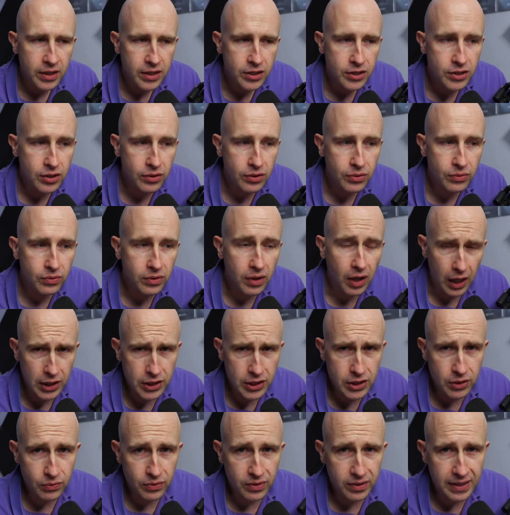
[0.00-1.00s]
So I
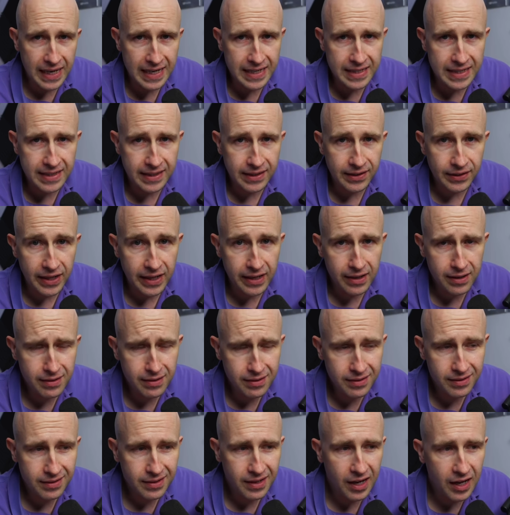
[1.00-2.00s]
don't end it
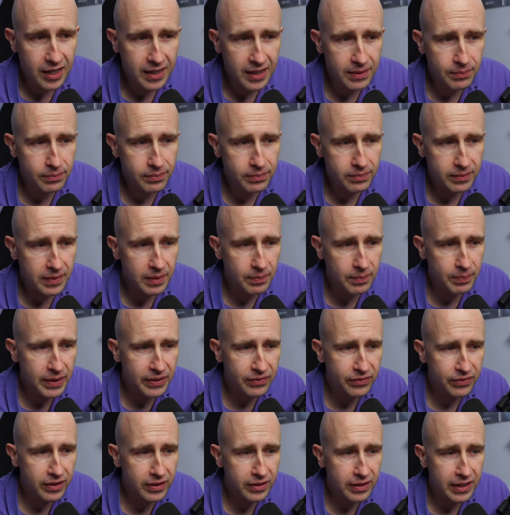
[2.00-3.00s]
there. I'm a bit
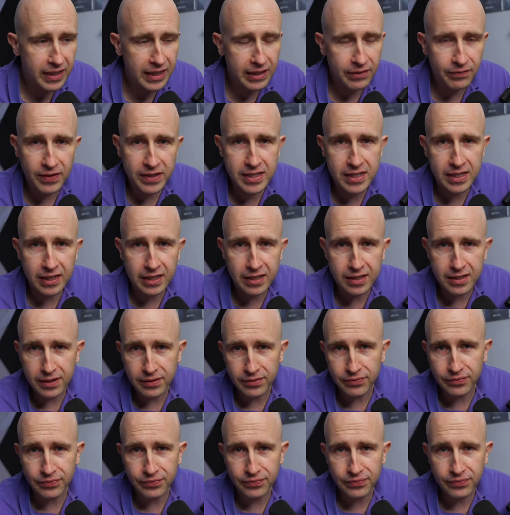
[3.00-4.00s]
of an
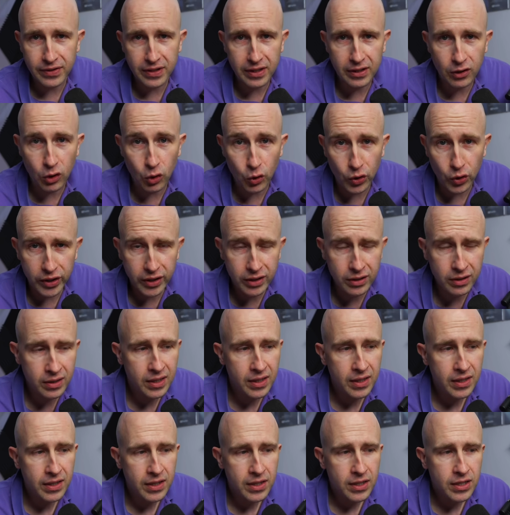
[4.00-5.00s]
investigative lawyer.
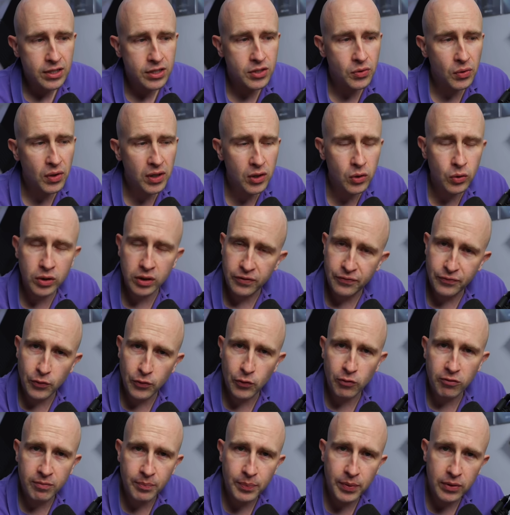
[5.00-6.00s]
So I look at the
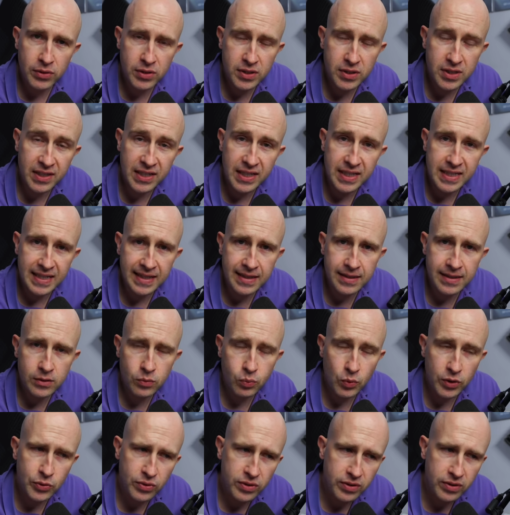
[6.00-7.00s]
forum post and the
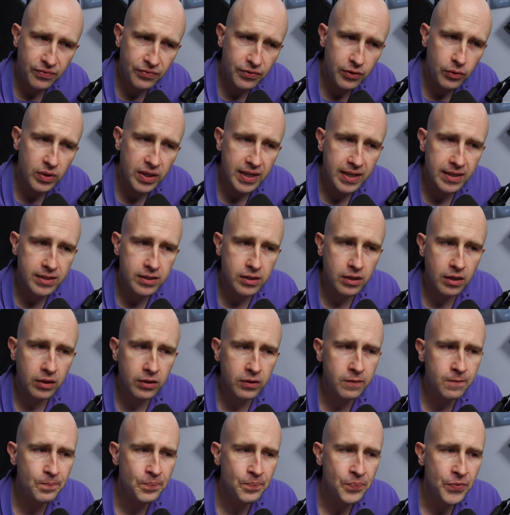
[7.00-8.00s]
date, which was a few years
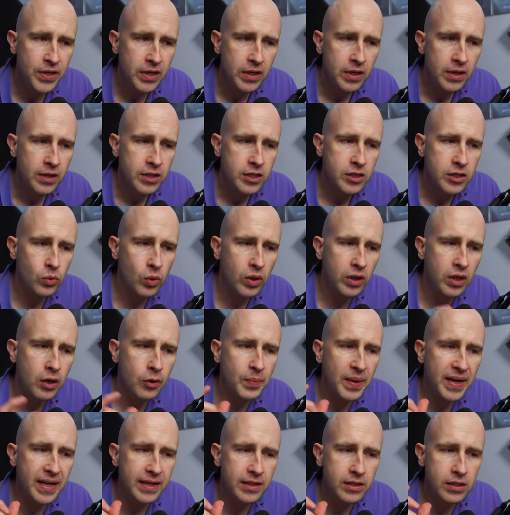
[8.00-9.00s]
ago. So I go
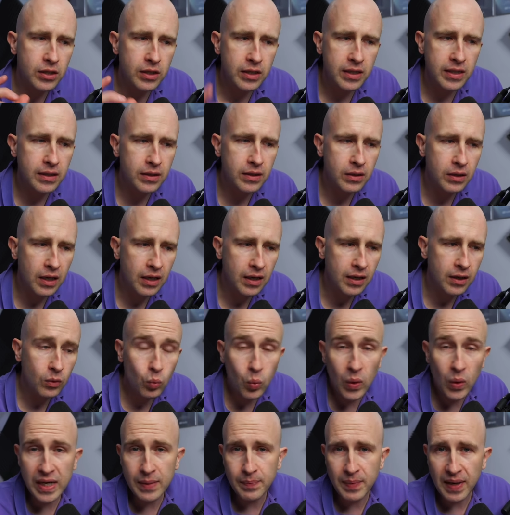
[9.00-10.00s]
back to the
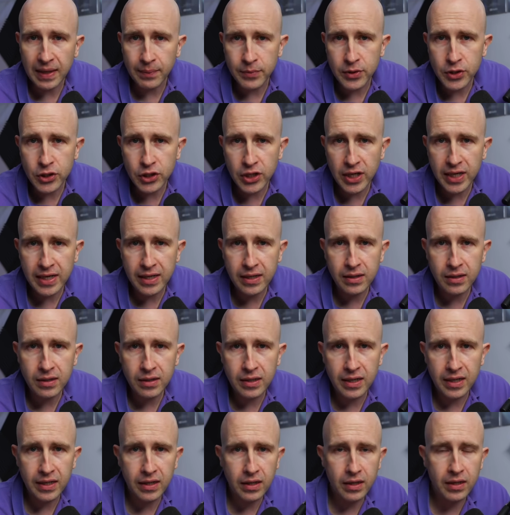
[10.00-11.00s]
Wayback
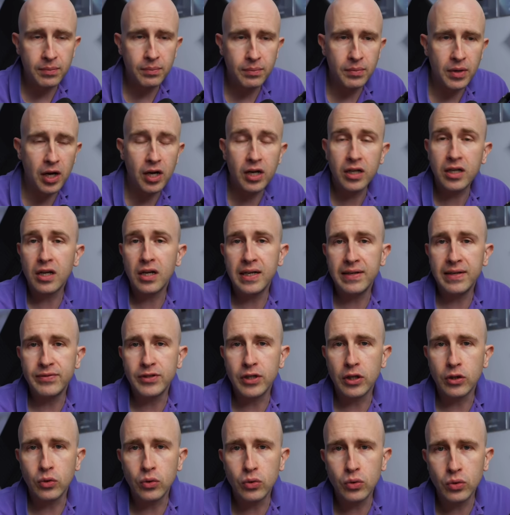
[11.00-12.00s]
Machine,
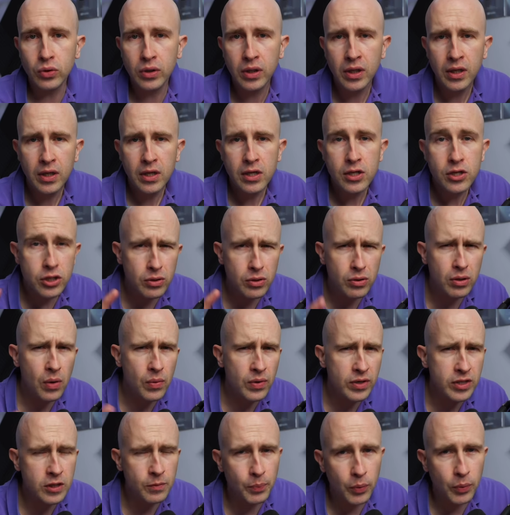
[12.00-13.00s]
archive.org. Do go
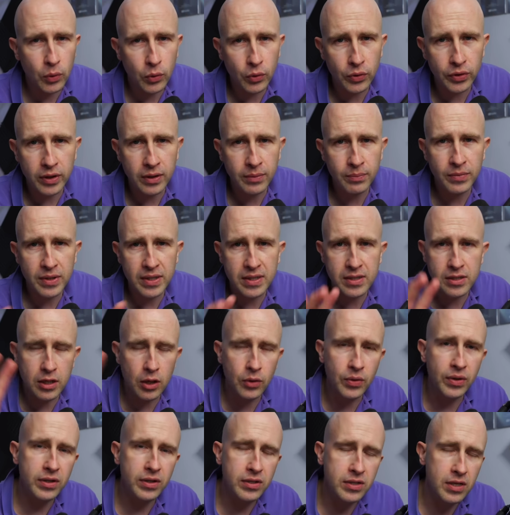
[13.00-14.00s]
and support them.
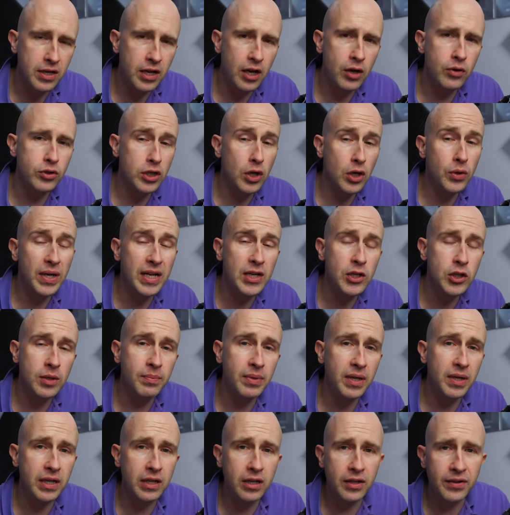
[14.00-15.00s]
There's a
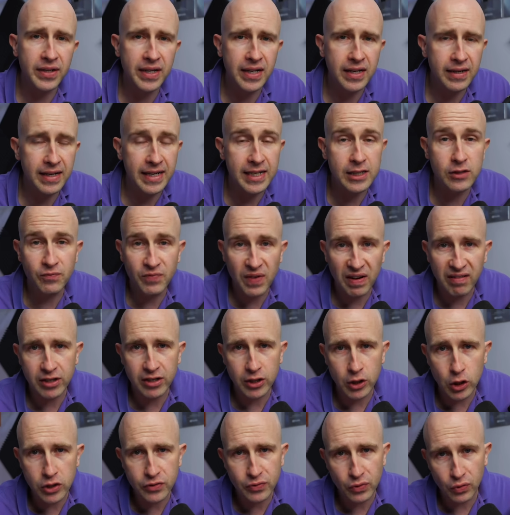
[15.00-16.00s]
donation button on there. It's very
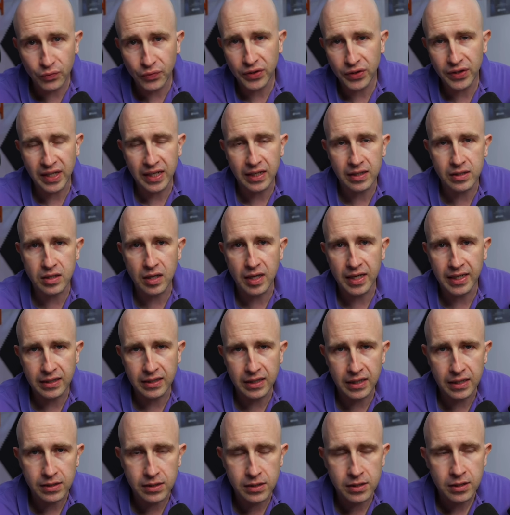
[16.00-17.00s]
useful for things like
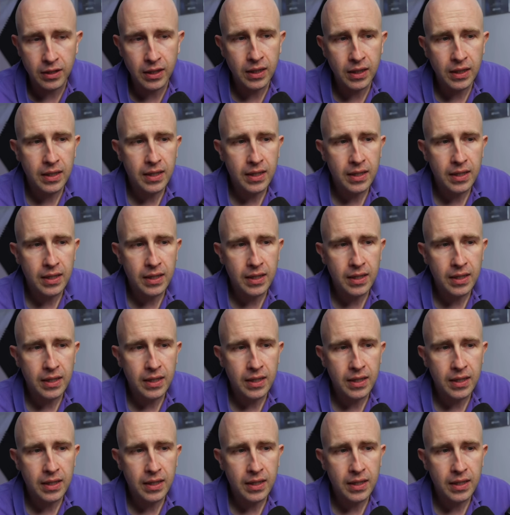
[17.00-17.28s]
this.